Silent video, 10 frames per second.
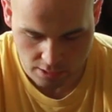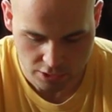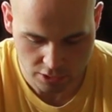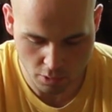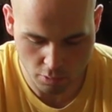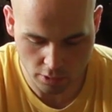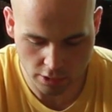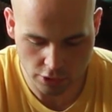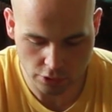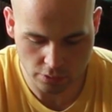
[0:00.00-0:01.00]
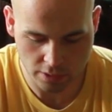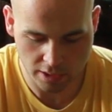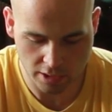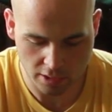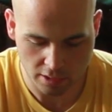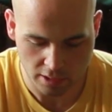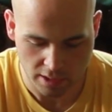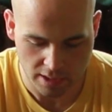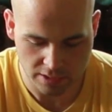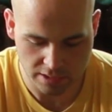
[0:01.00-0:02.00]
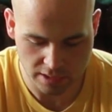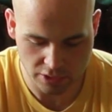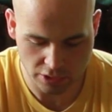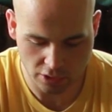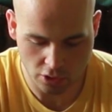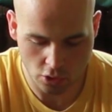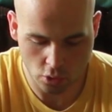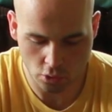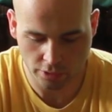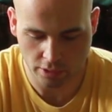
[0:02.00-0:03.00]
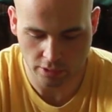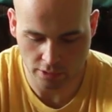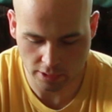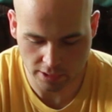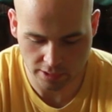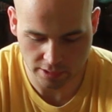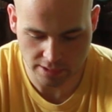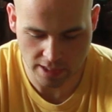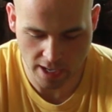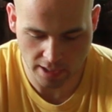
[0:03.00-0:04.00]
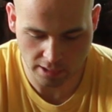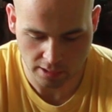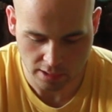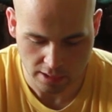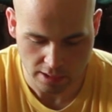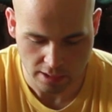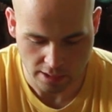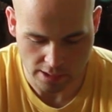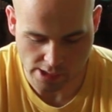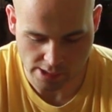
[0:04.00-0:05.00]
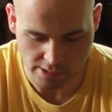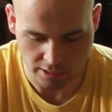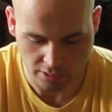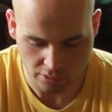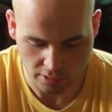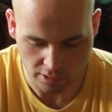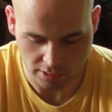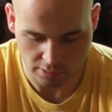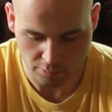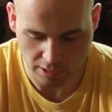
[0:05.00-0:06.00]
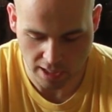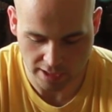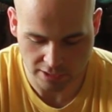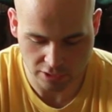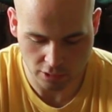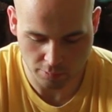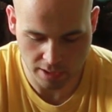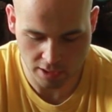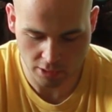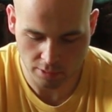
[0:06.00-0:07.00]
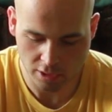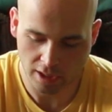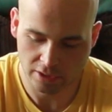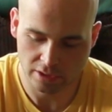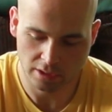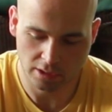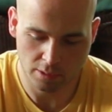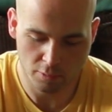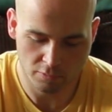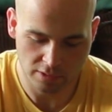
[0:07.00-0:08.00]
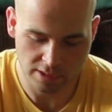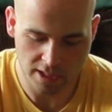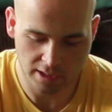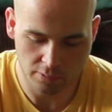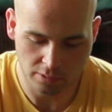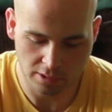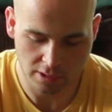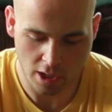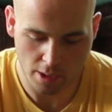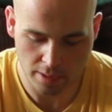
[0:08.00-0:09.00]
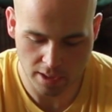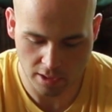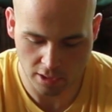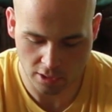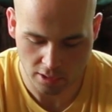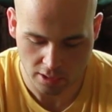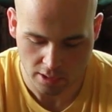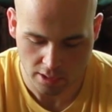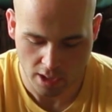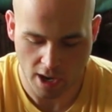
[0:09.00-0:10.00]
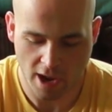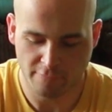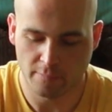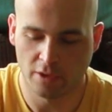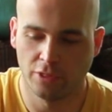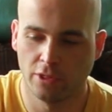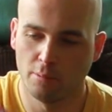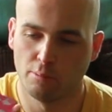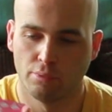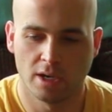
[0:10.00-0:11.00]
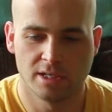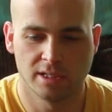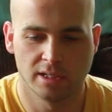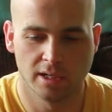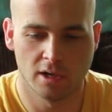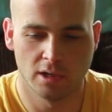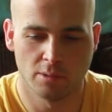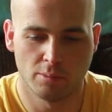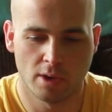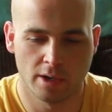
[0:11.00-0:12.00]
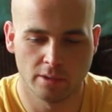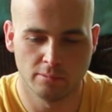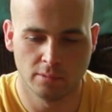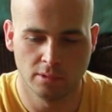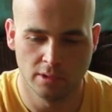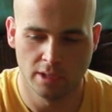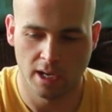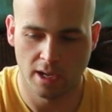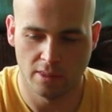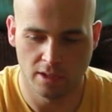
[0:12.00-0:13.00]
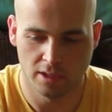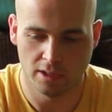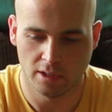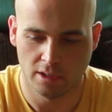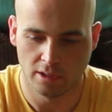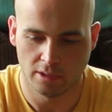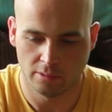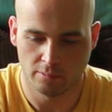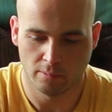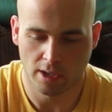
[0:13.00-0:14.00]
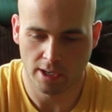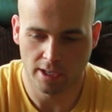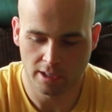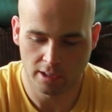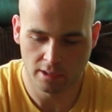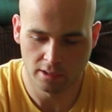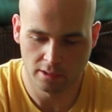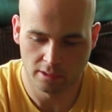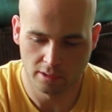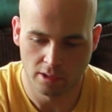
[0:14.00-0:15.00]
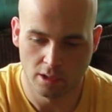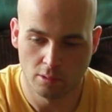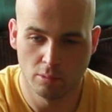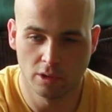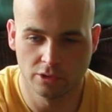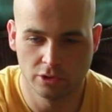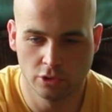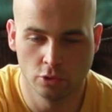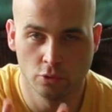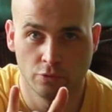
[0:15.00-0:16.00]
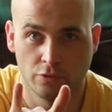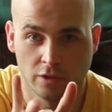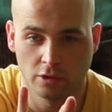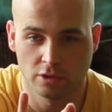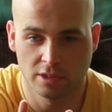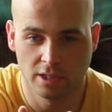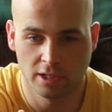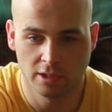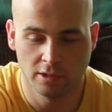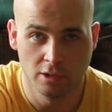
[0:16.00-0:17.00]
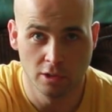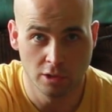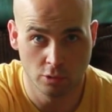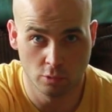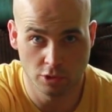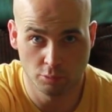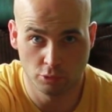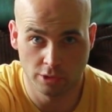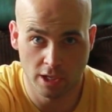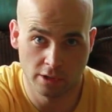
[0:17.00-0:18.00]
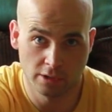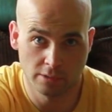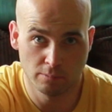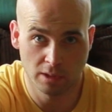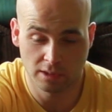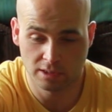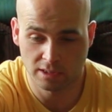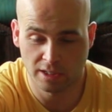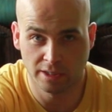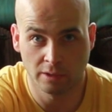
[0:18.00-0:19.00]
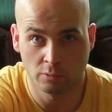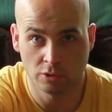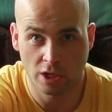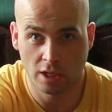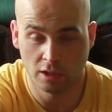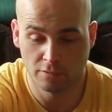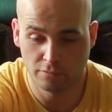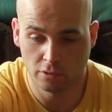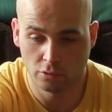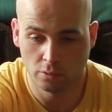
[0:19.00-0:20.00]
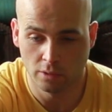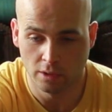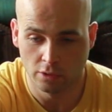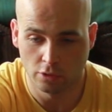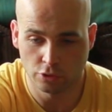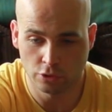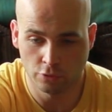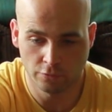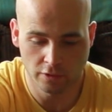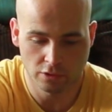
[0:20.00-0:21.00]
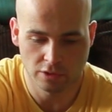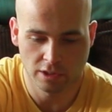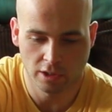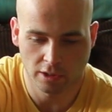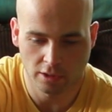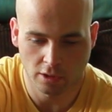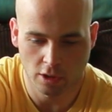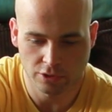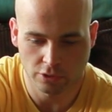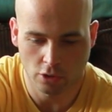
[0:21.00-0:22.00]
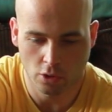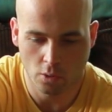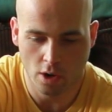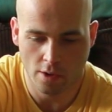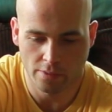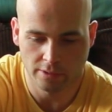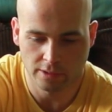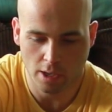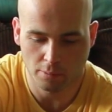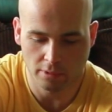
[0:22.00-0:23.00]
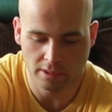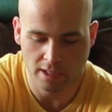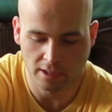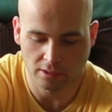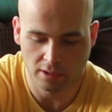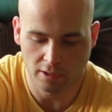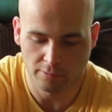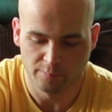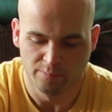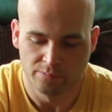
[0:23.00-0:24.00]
So what we're going to do here is you're going to hold the deck, the mechanics grip here, but you're actually going to come over and take it with the top here. I have my thumb bracing it on the bottom, and then my middle two fingers there, the ones you pull down to make the sign language, I love you. Those two fingers there are going to also go on the top of the deck there.